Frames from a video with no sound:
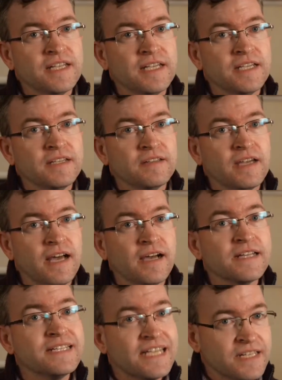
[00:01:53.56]
the
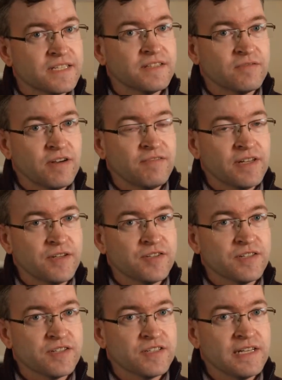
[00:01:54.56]
ideas of the
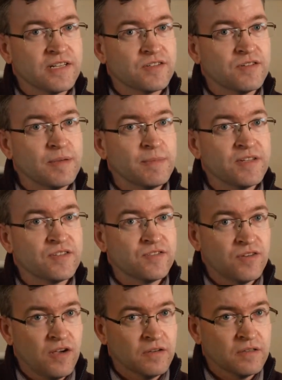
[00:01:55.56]
revolution are still extremely
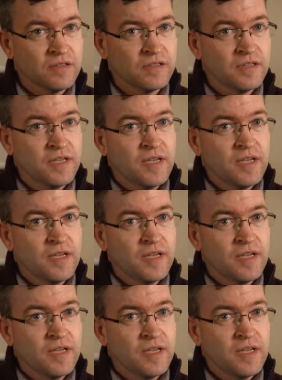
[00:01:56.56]
strong,